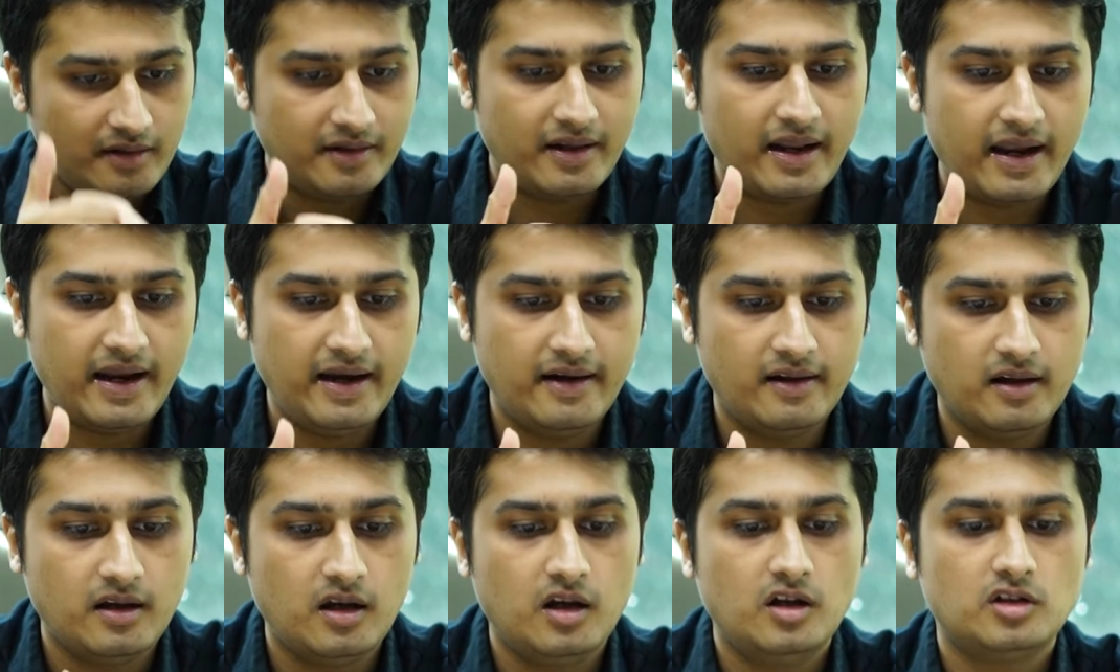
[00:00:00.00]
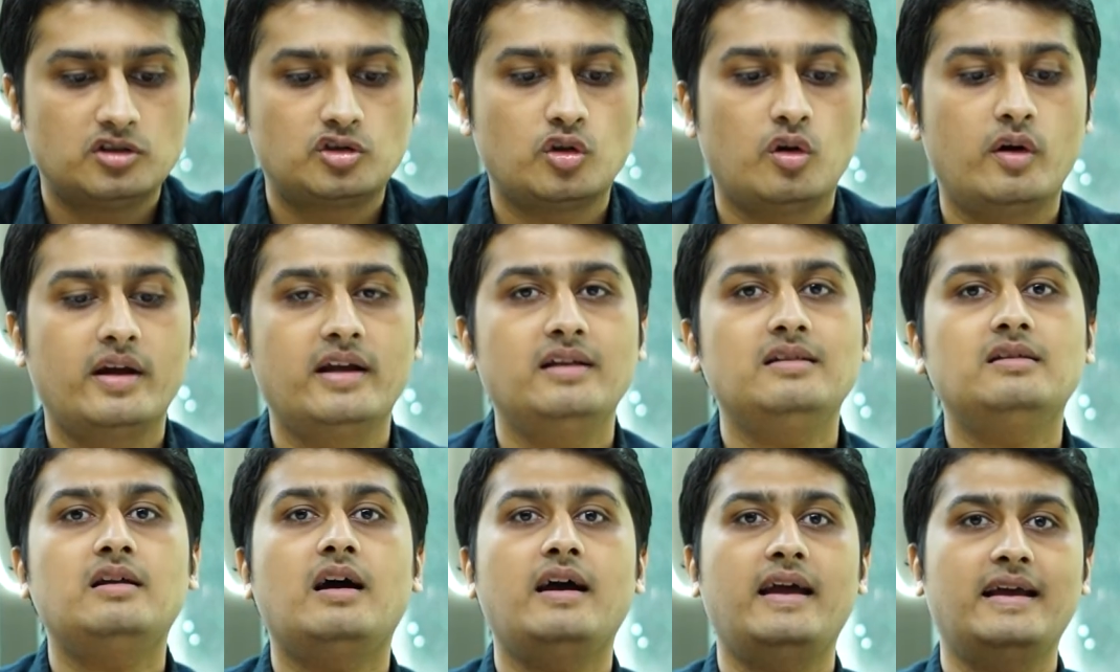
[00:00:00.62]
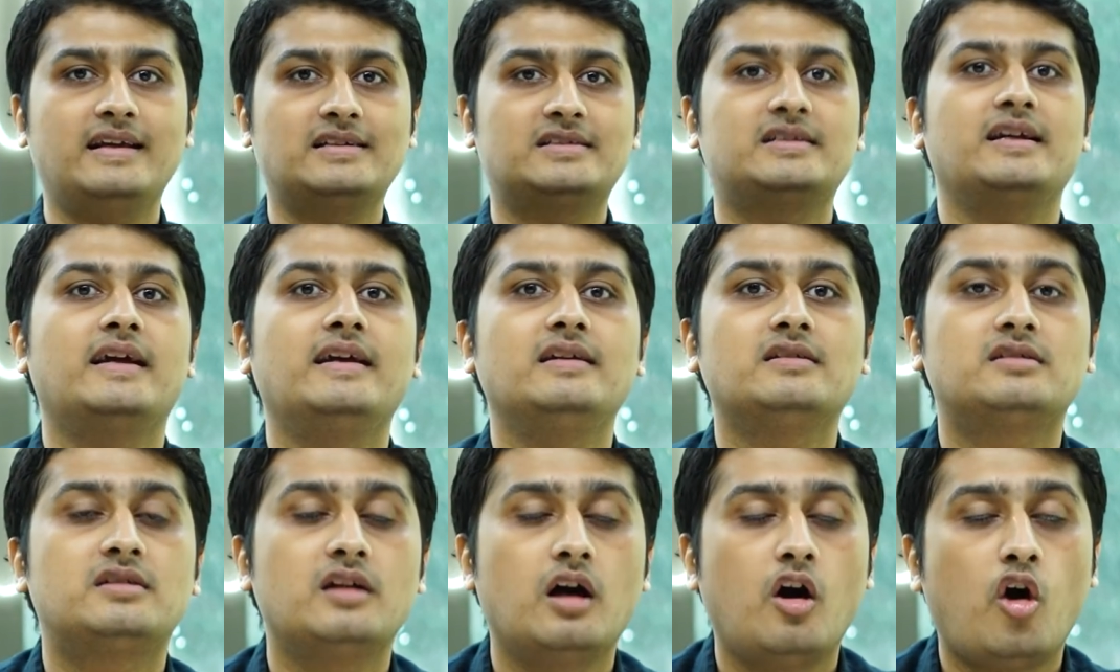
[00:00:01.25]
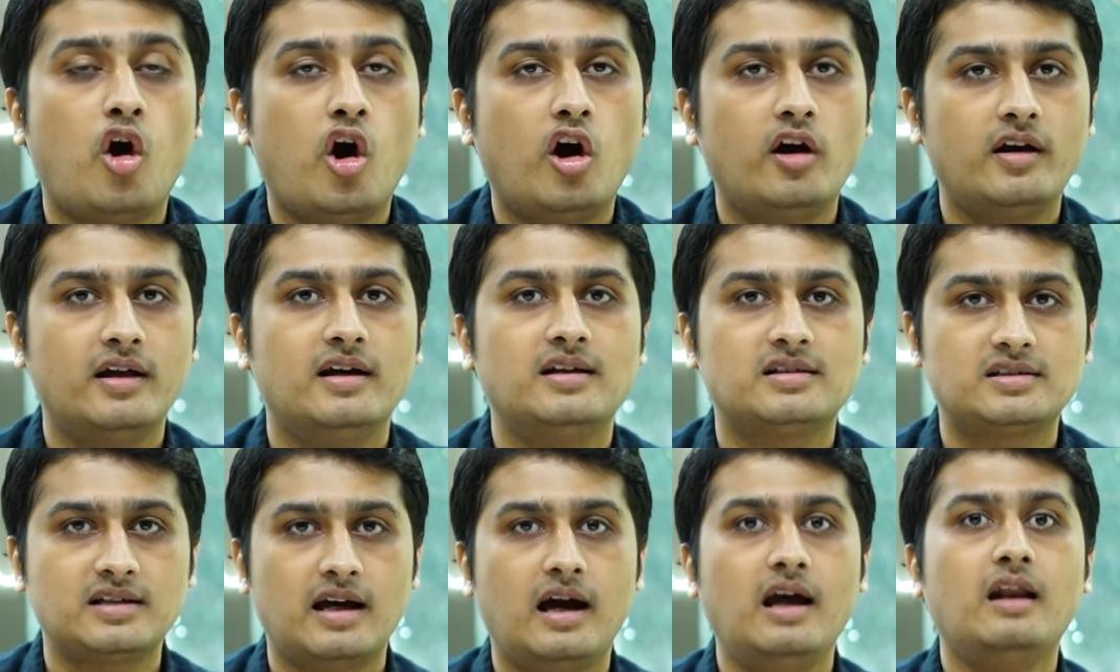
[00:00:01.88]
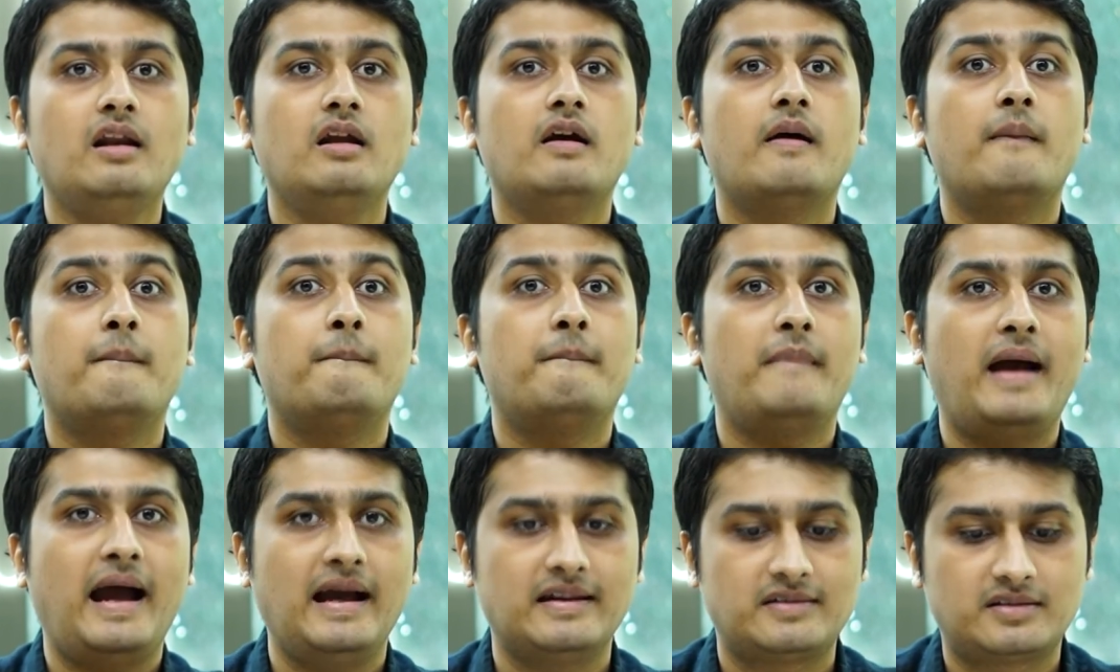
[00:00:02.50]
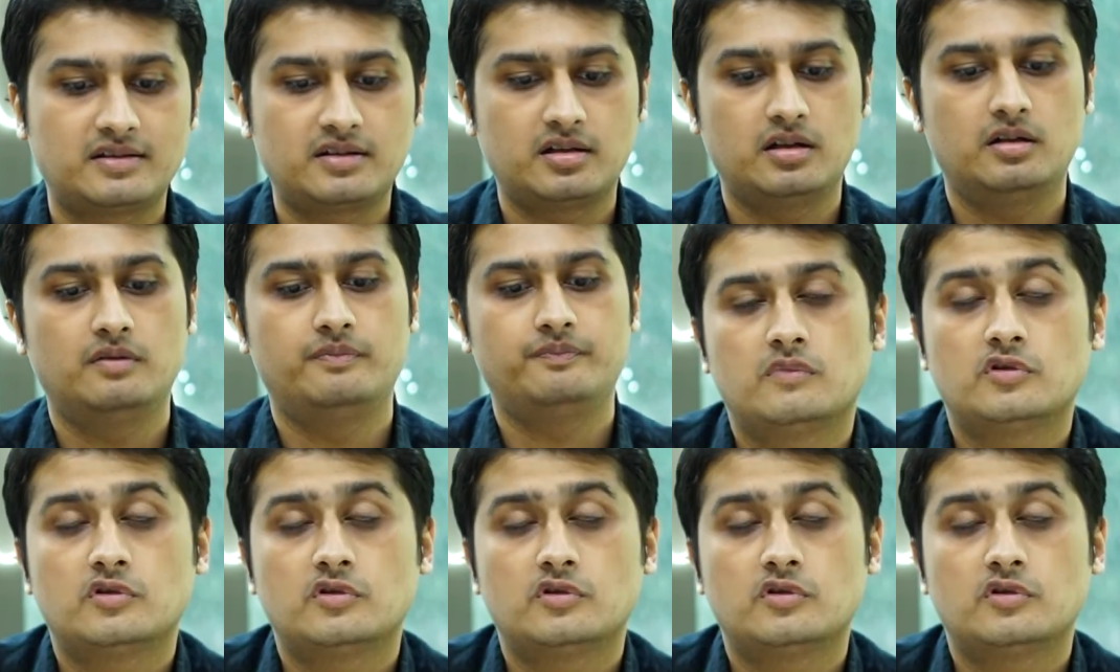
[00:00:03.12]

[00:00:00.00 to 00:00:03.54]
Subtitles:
trade. So in the exchange the orders are matched.